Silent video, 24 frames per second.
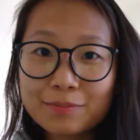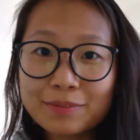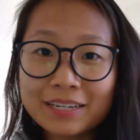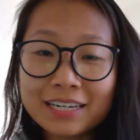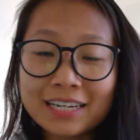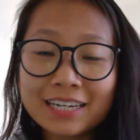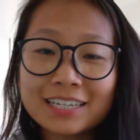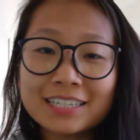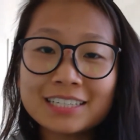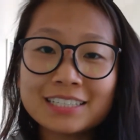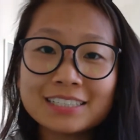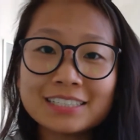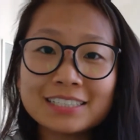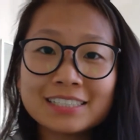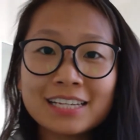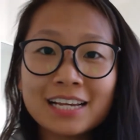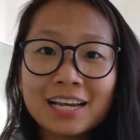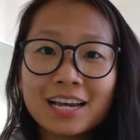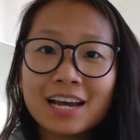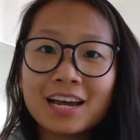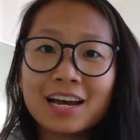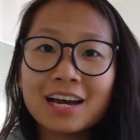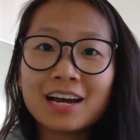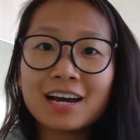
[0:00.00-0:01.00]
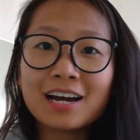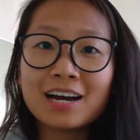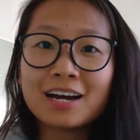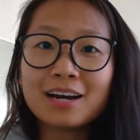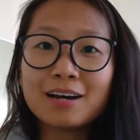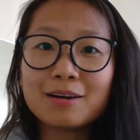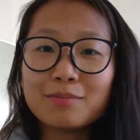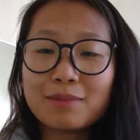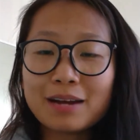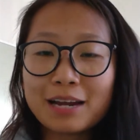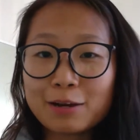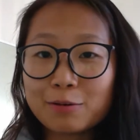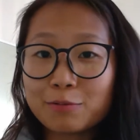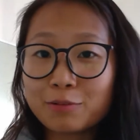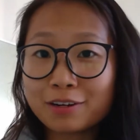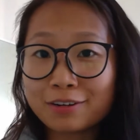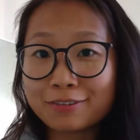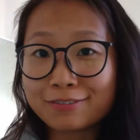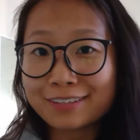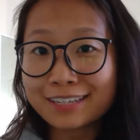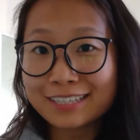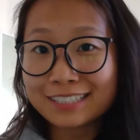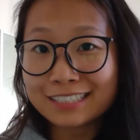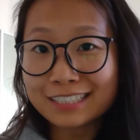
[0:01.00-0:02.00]
because um, I would
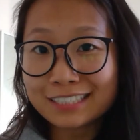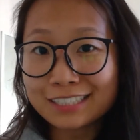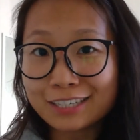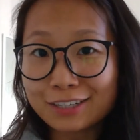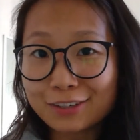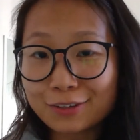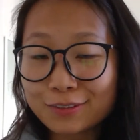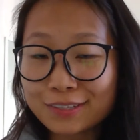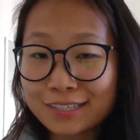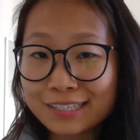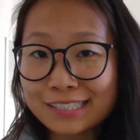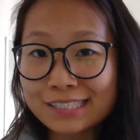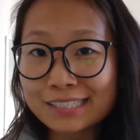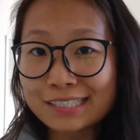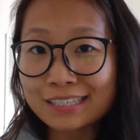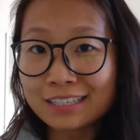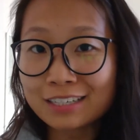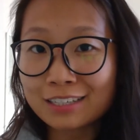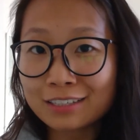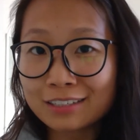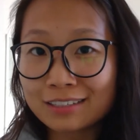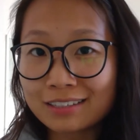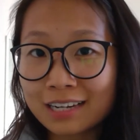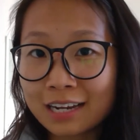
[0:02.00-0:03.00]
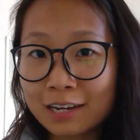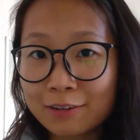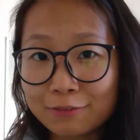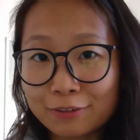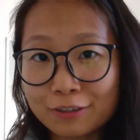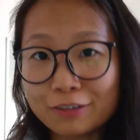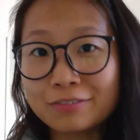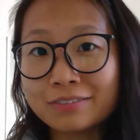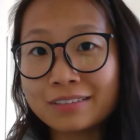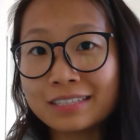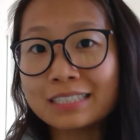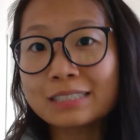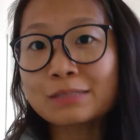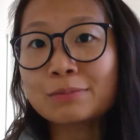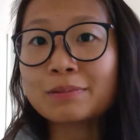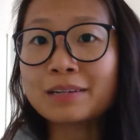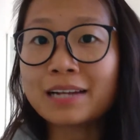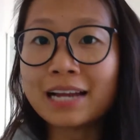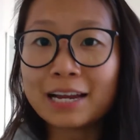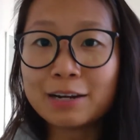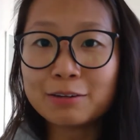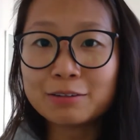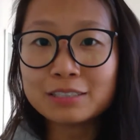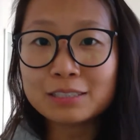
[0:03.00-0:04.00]
have liked to know this and have known this when
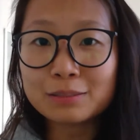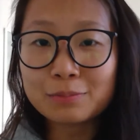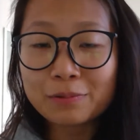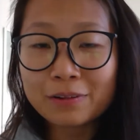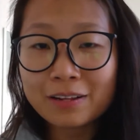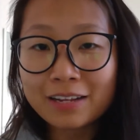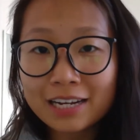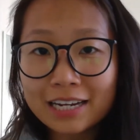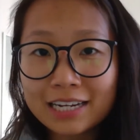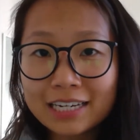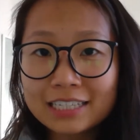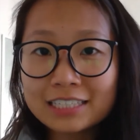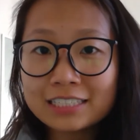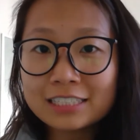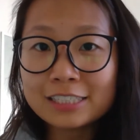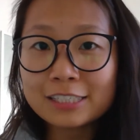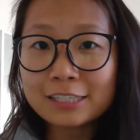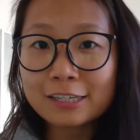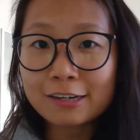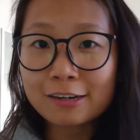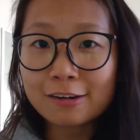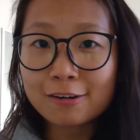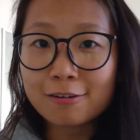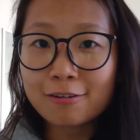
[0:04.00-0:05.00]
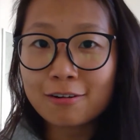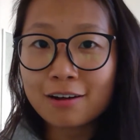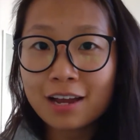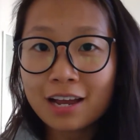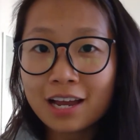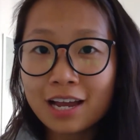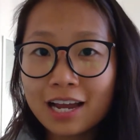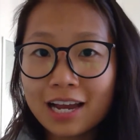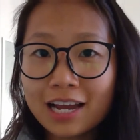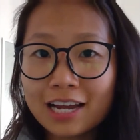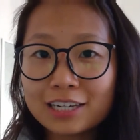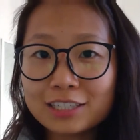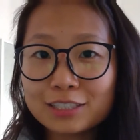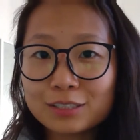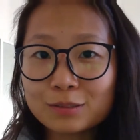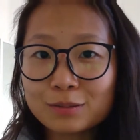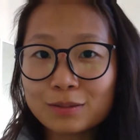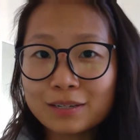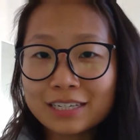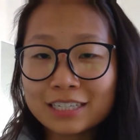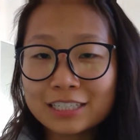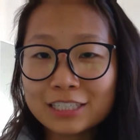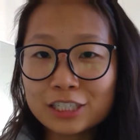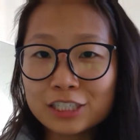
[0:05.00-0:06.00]
I was applying. So I just
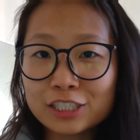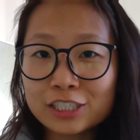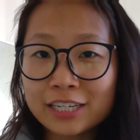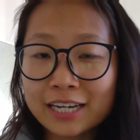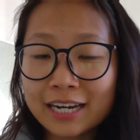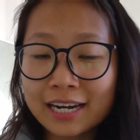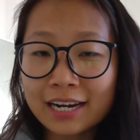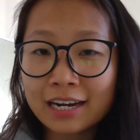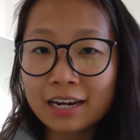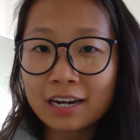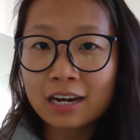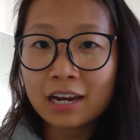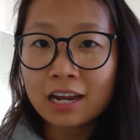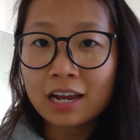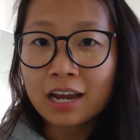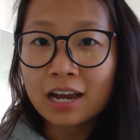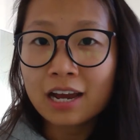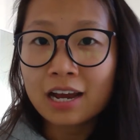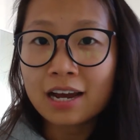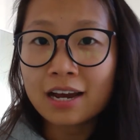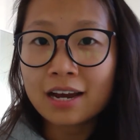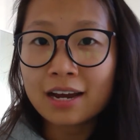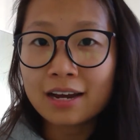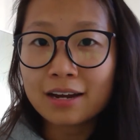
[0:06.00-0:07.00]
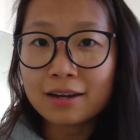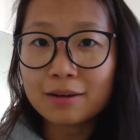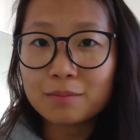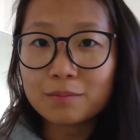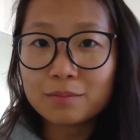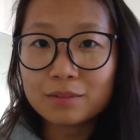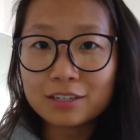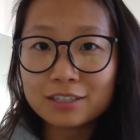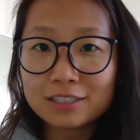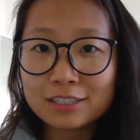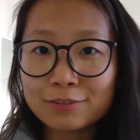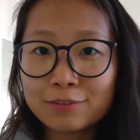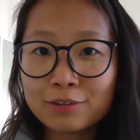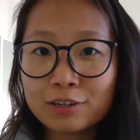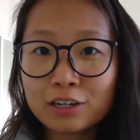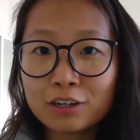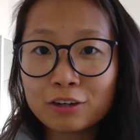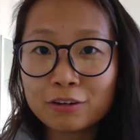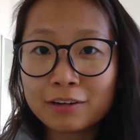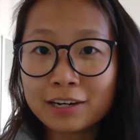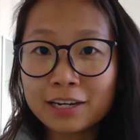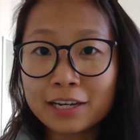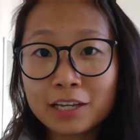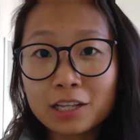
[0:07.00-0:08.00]
wanted to share um, the different
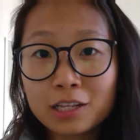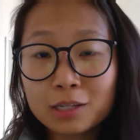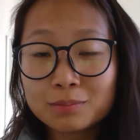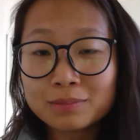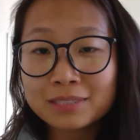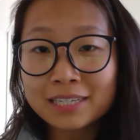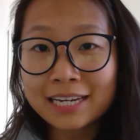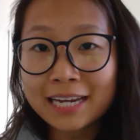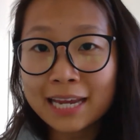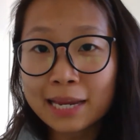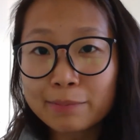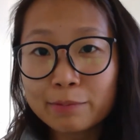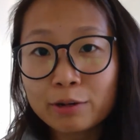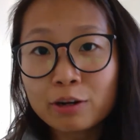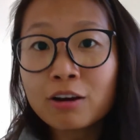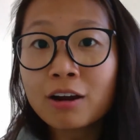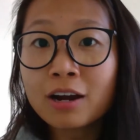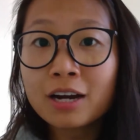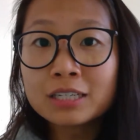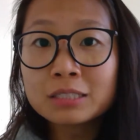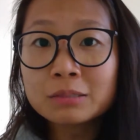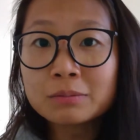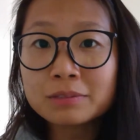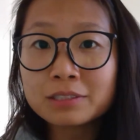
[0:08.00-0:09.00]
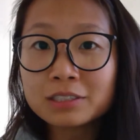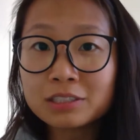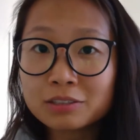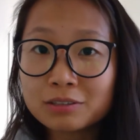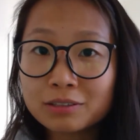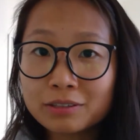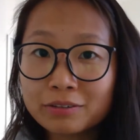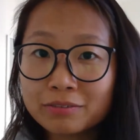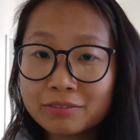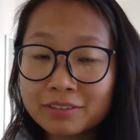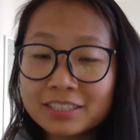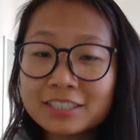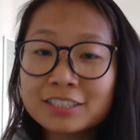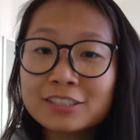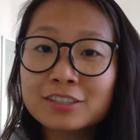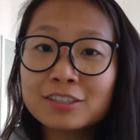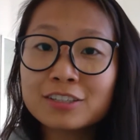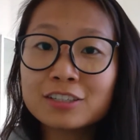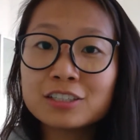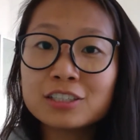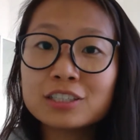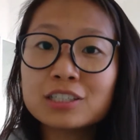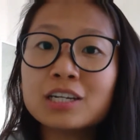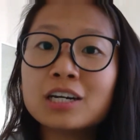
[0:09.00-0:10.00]
curriculums I came across when doing
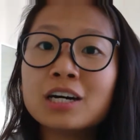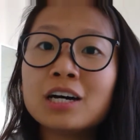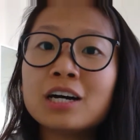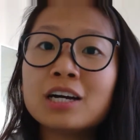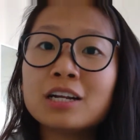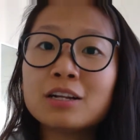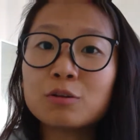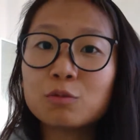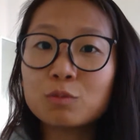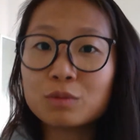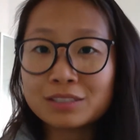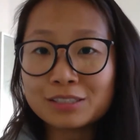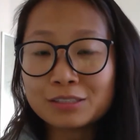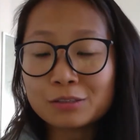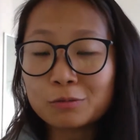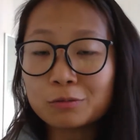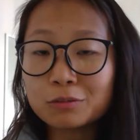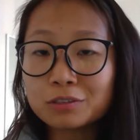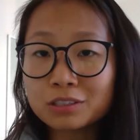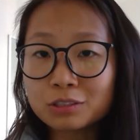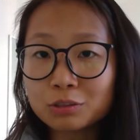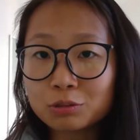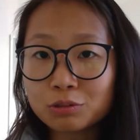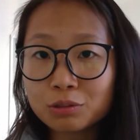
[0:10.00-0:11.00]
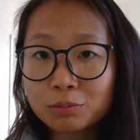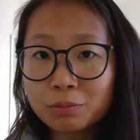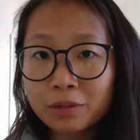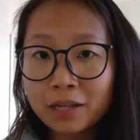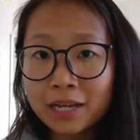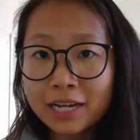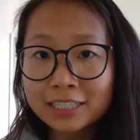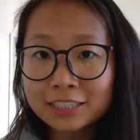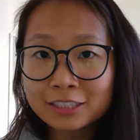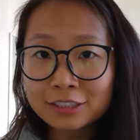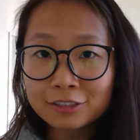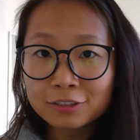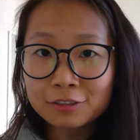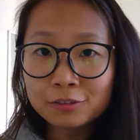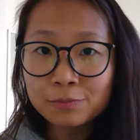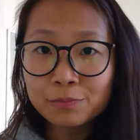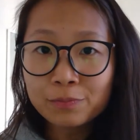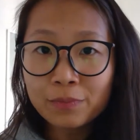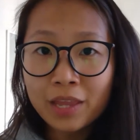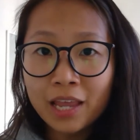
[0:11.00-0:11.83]
research on what schools to apply to.